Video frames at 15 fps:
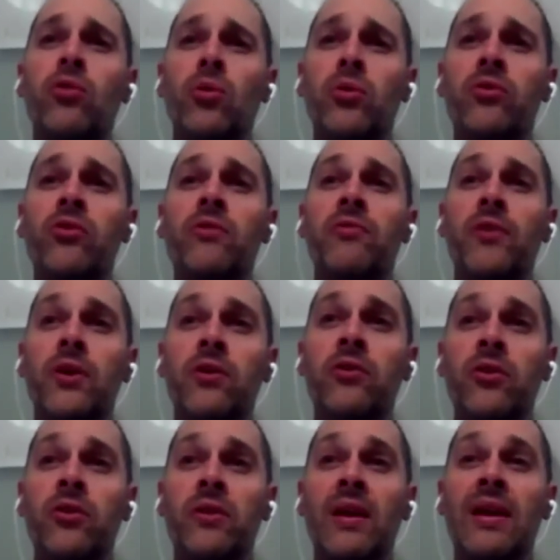also
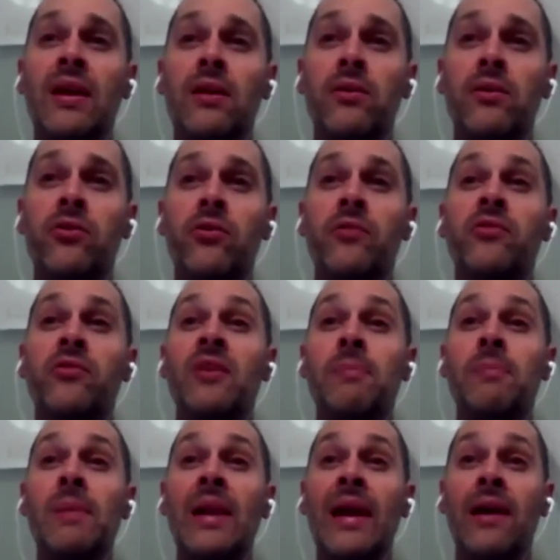focus on the areas of
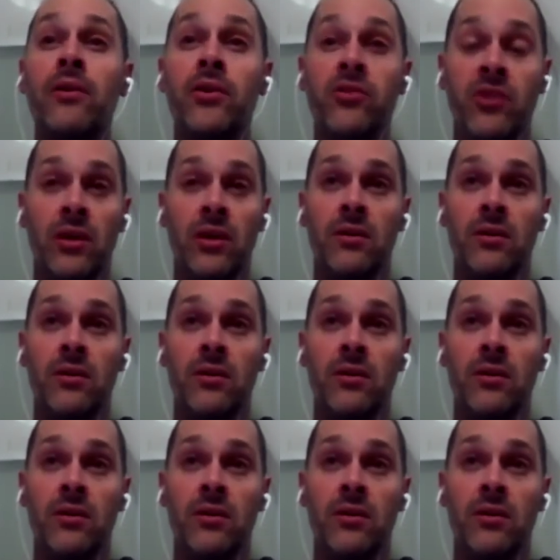similarity.